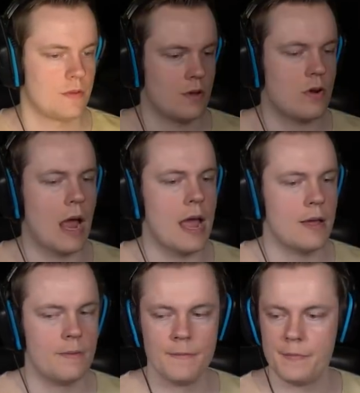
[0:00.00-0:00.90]
Okay.
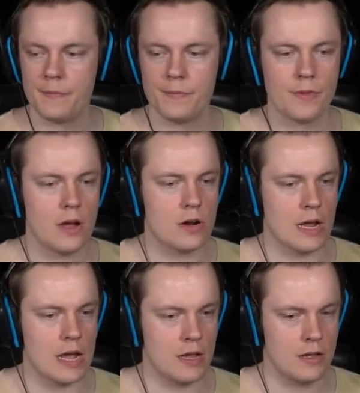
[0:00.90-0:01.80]

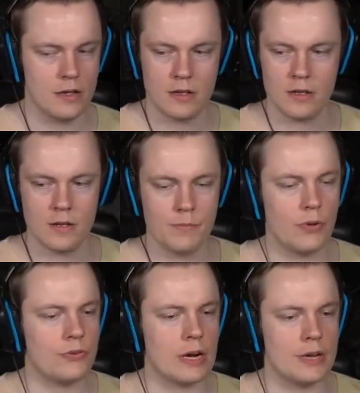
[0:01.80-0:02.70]
Okay.
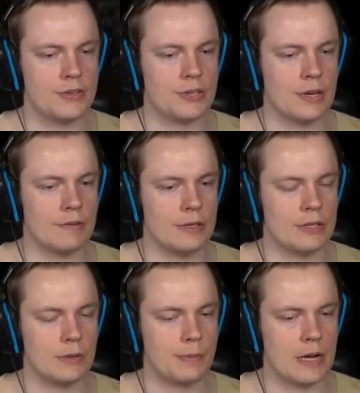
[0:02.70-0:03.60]
Poltergeist is definitely
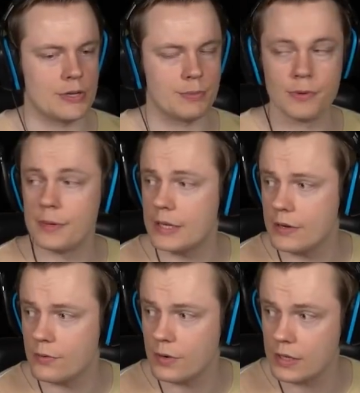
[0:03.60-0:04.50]
still possible. We
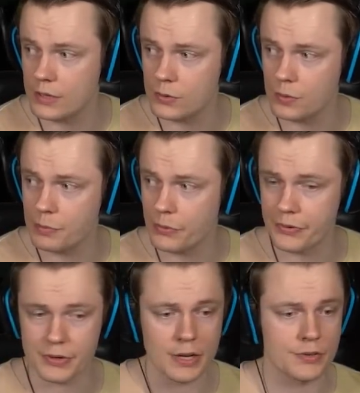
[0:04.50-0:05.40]
didn't really do a polter
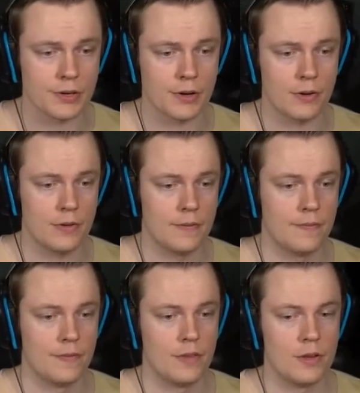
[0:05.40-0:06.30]
test at all.
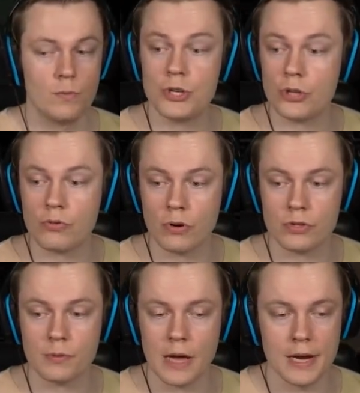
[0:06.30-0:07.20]
We should throw
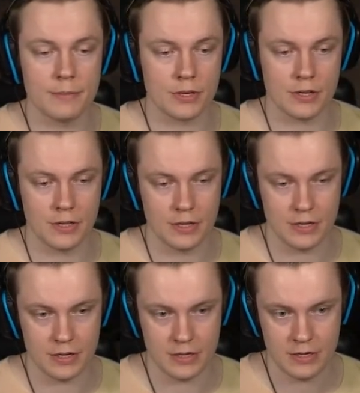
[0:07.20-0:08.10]
some items on
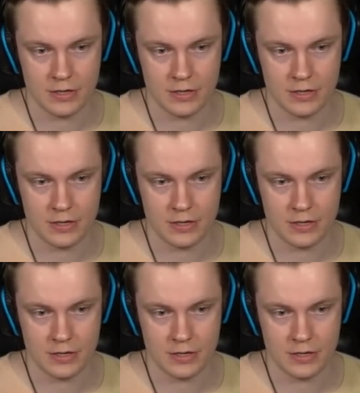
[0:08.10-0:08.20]
the...